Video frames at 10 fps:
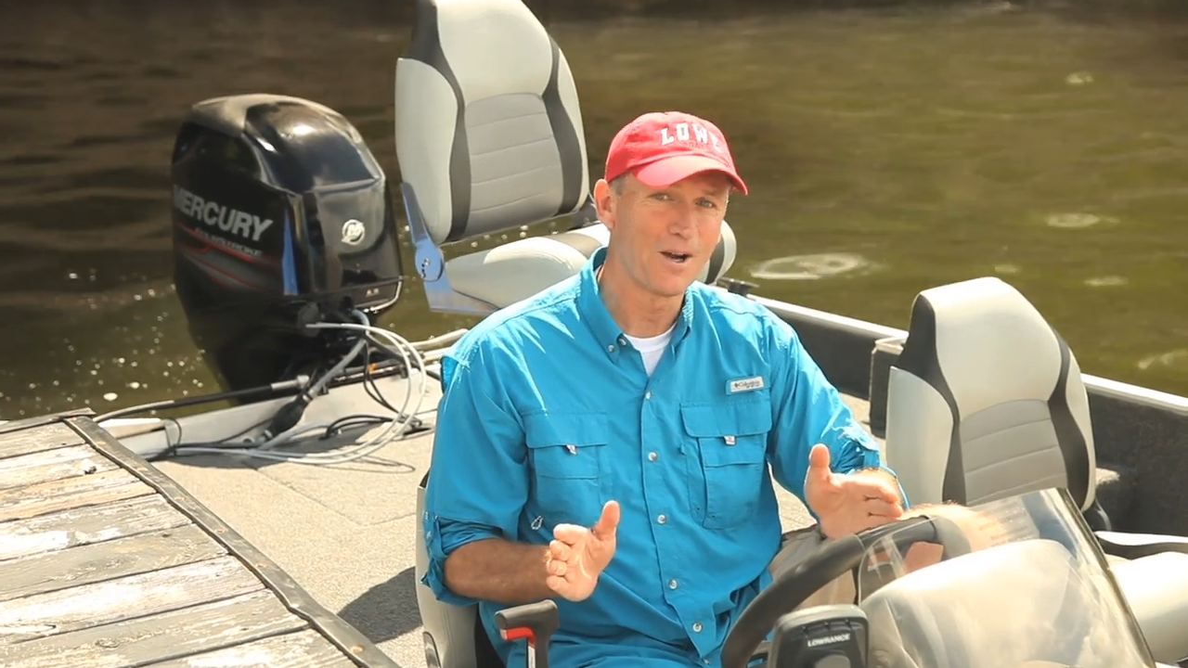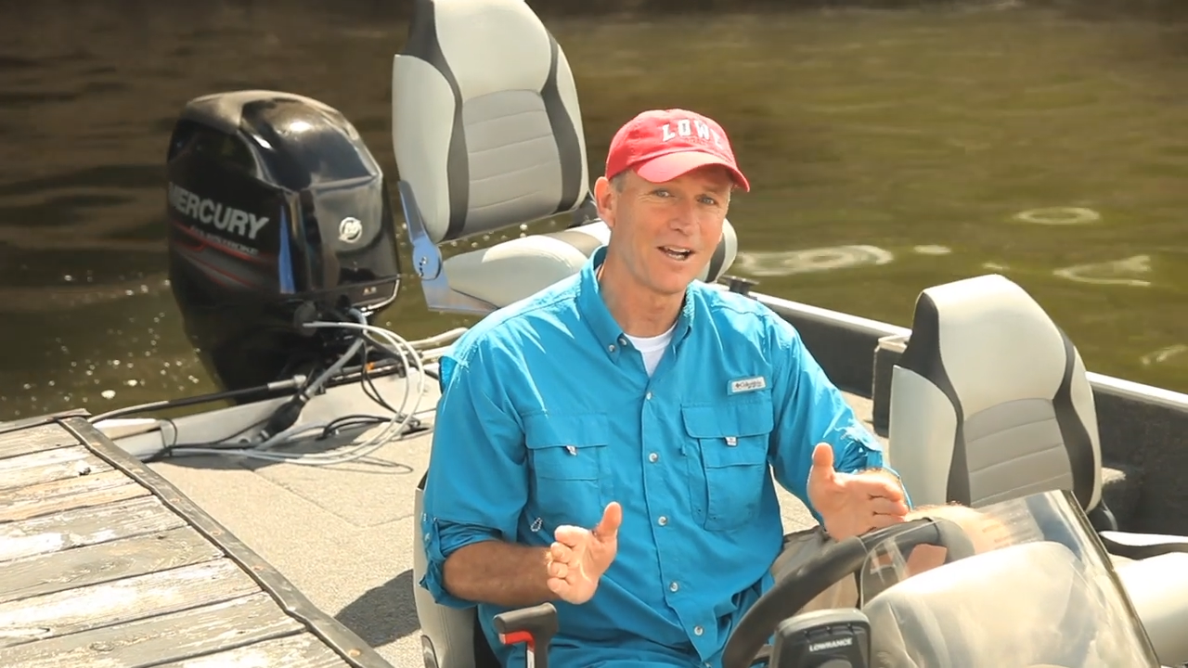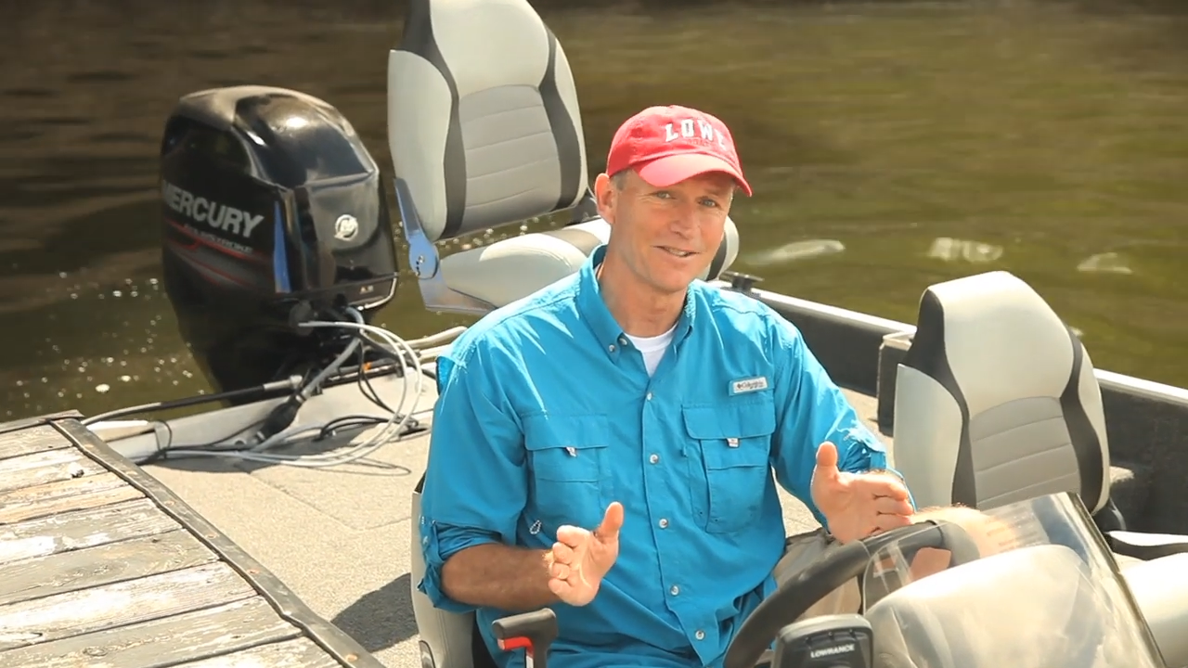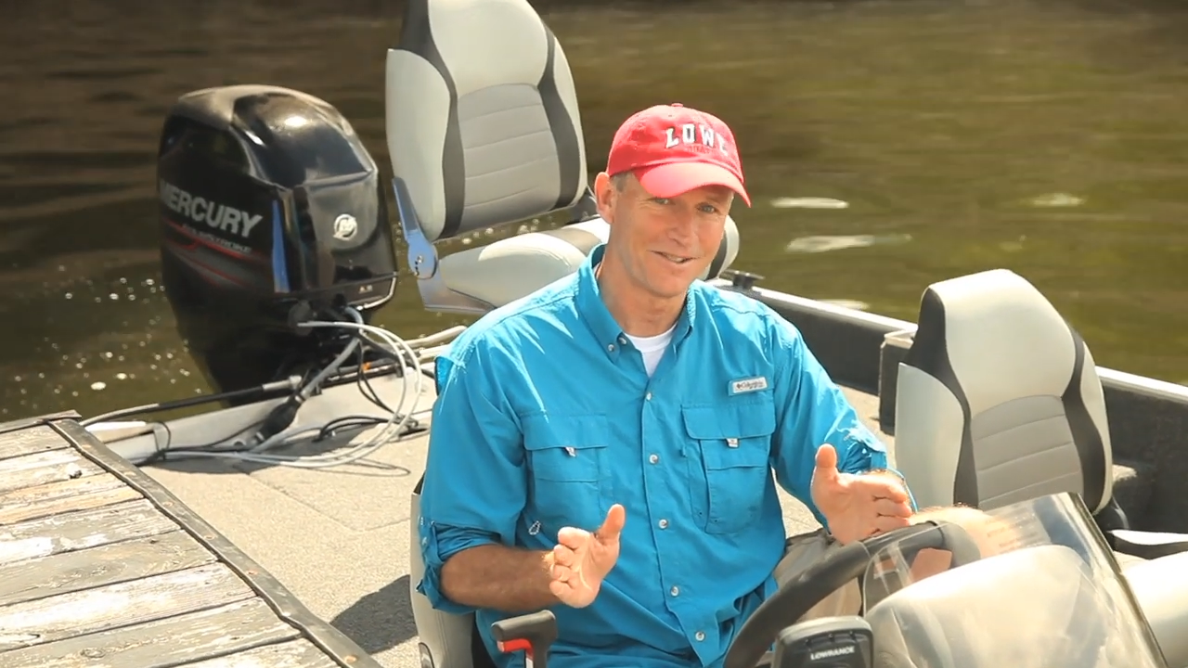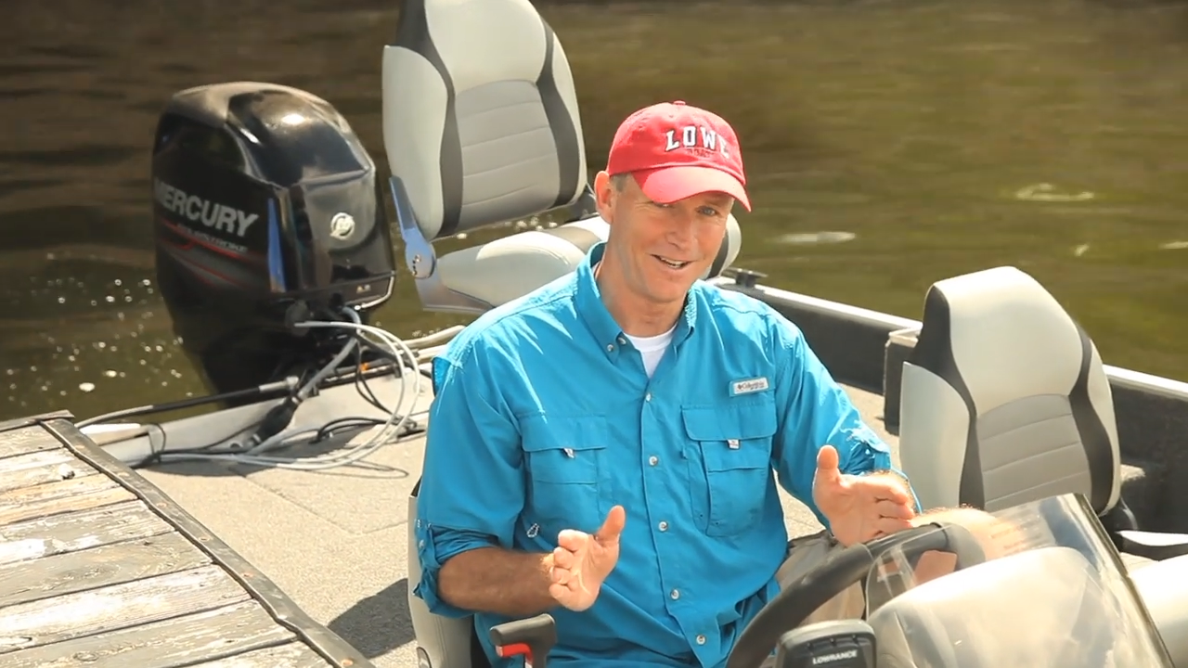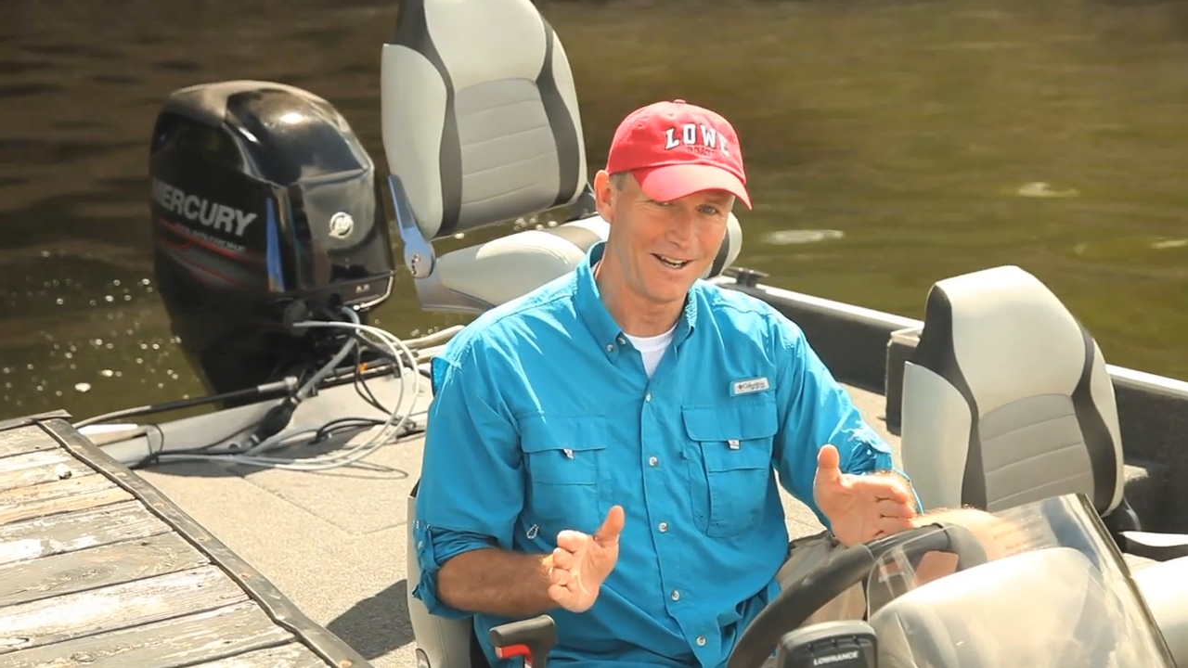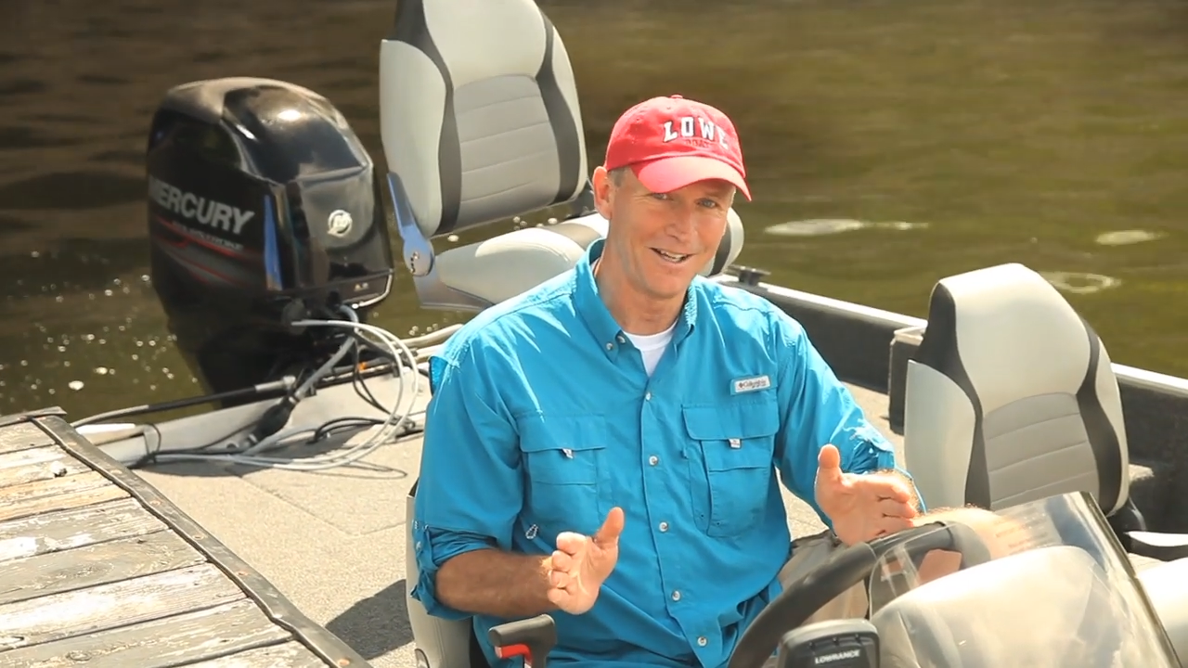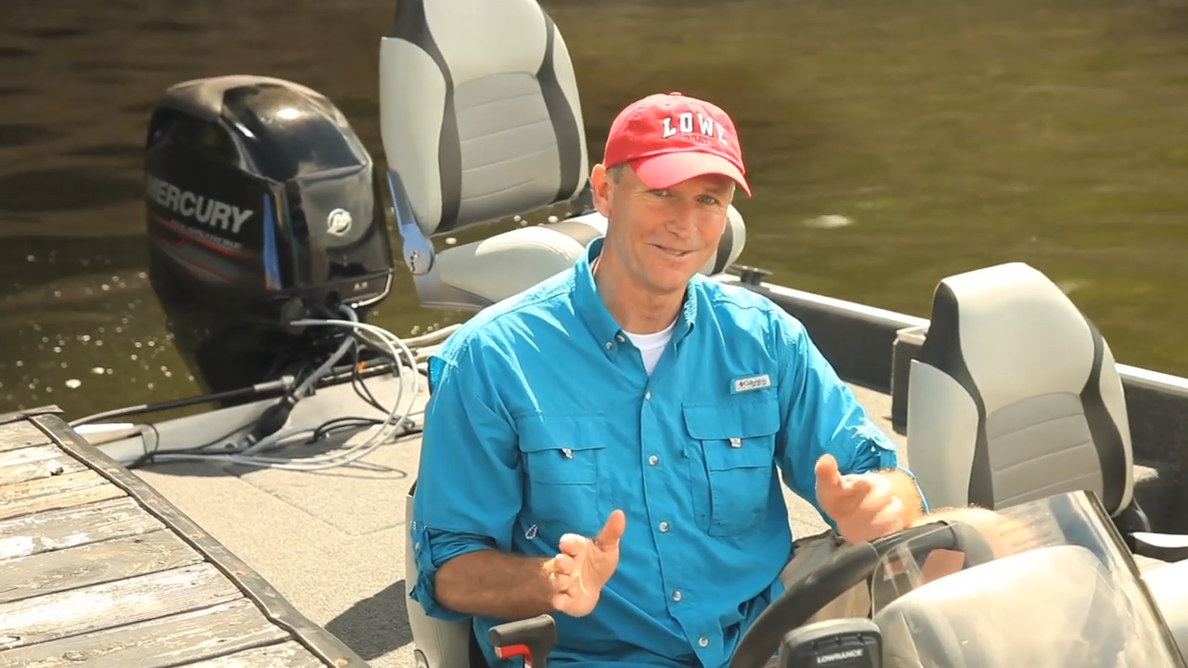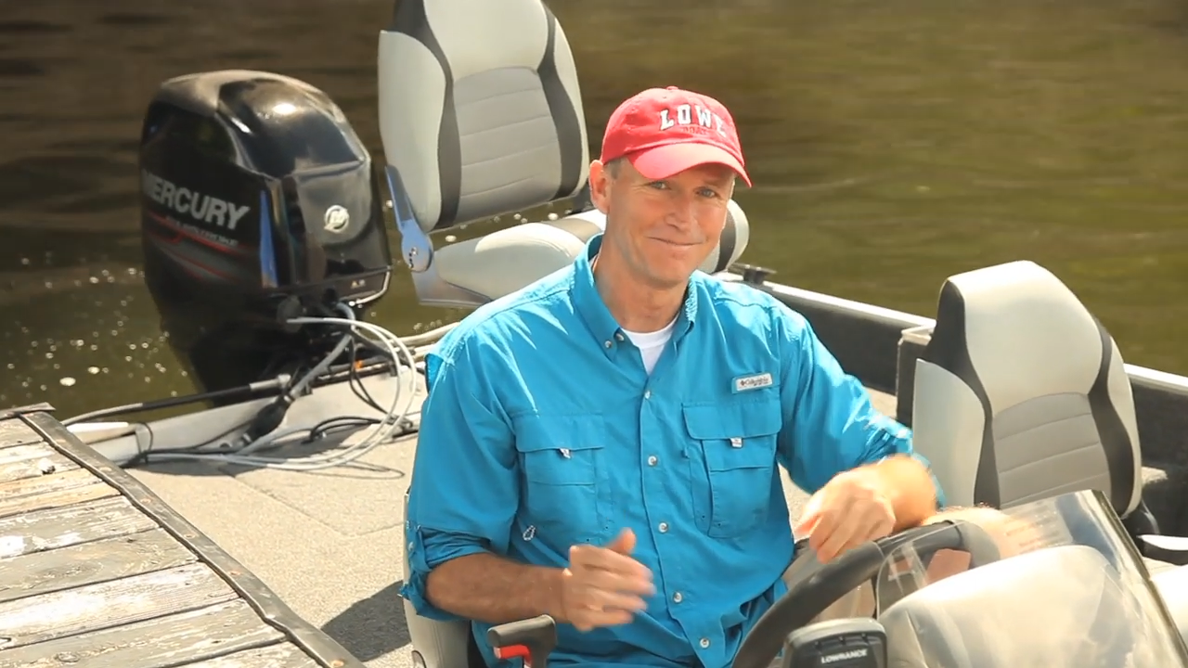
ride in style.